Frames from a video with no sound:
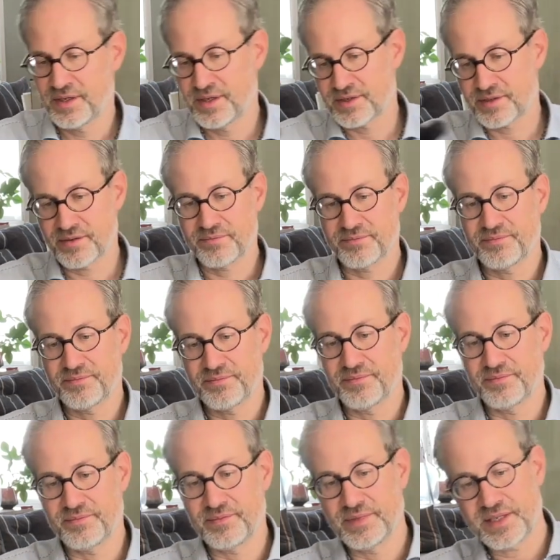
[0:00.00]
So
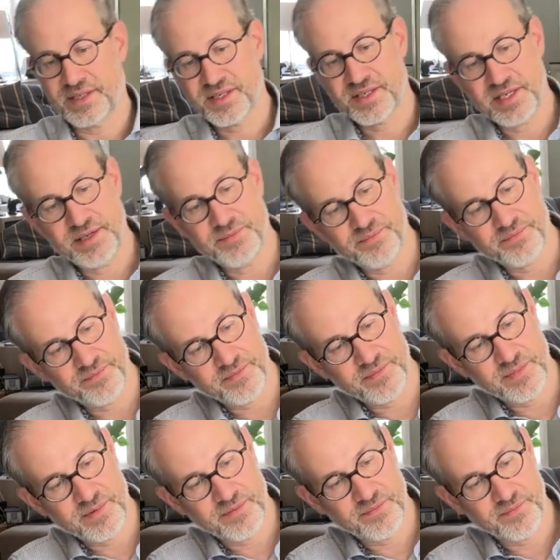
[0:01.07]
let's see
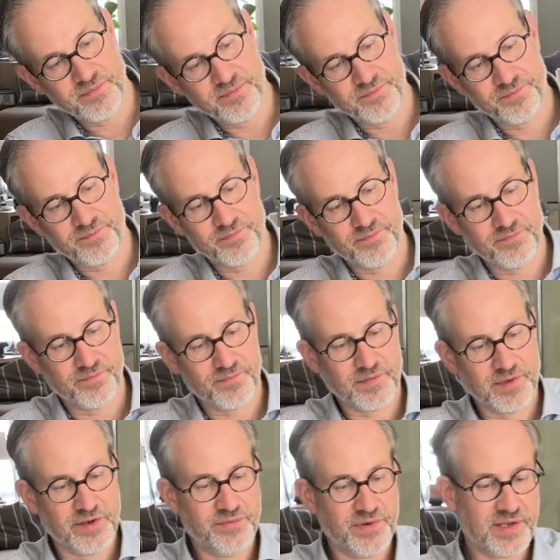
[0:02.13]

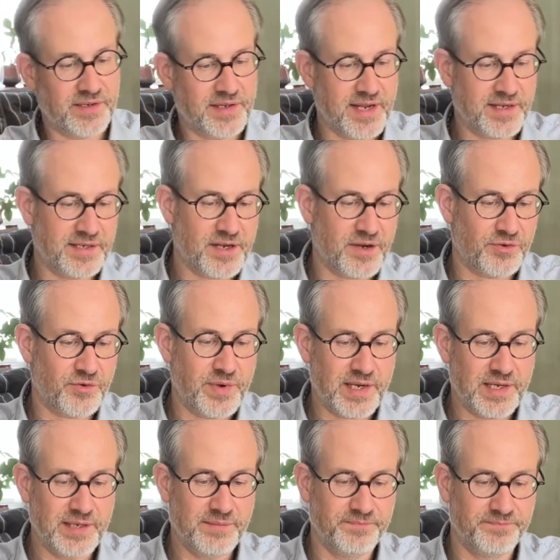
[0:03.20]
if we can get it out
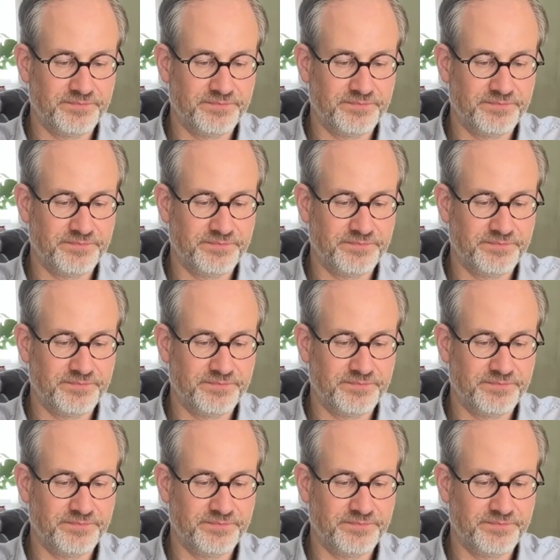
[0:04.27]
quickly.